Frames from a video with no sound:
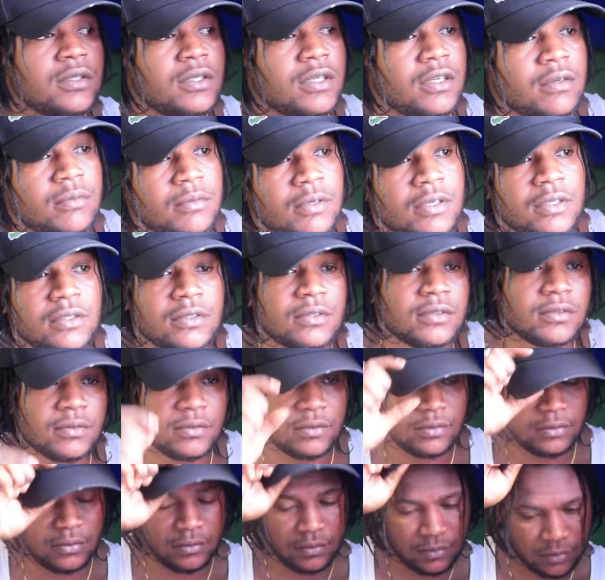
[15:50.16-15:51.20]
Yeah, man.
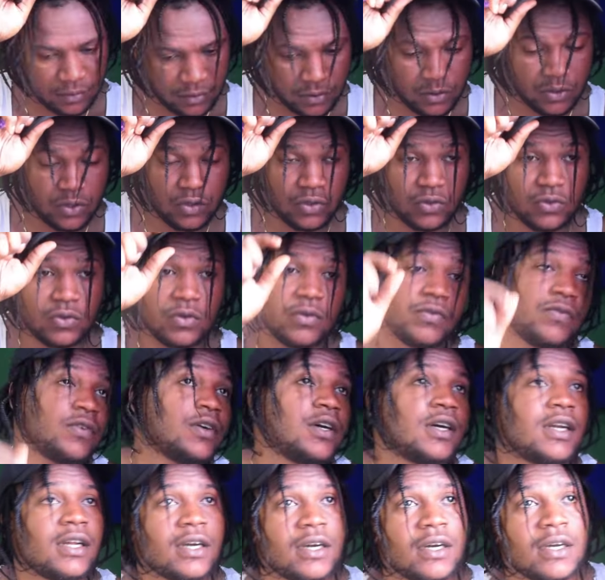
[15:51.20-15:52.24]
How Don't do you know
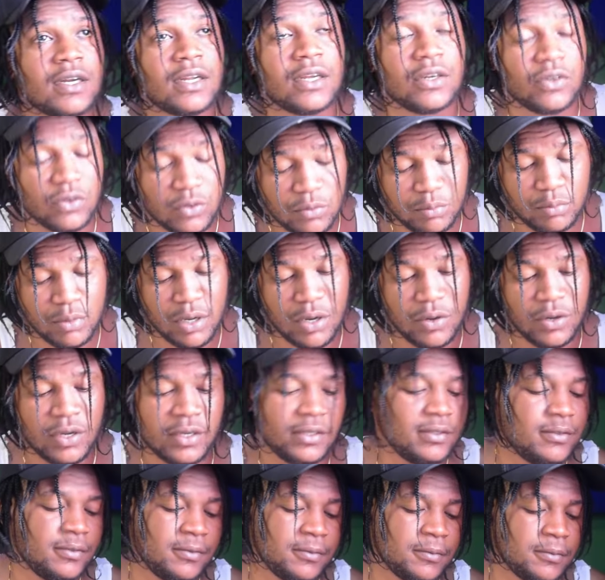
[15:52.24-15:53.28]
Father God a number
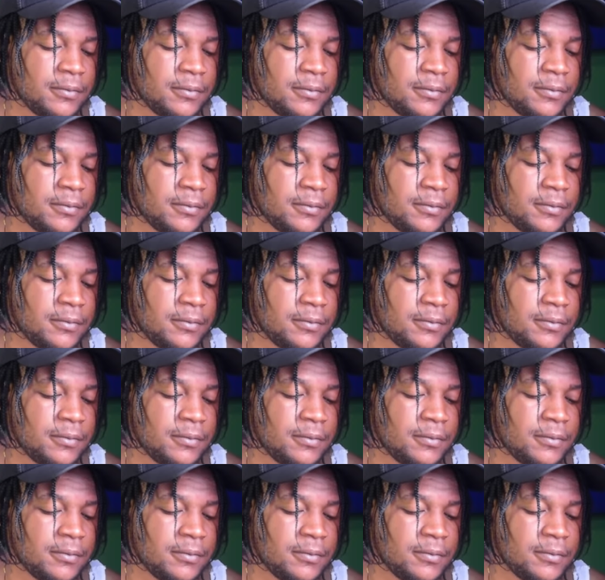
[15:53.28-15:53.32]
one.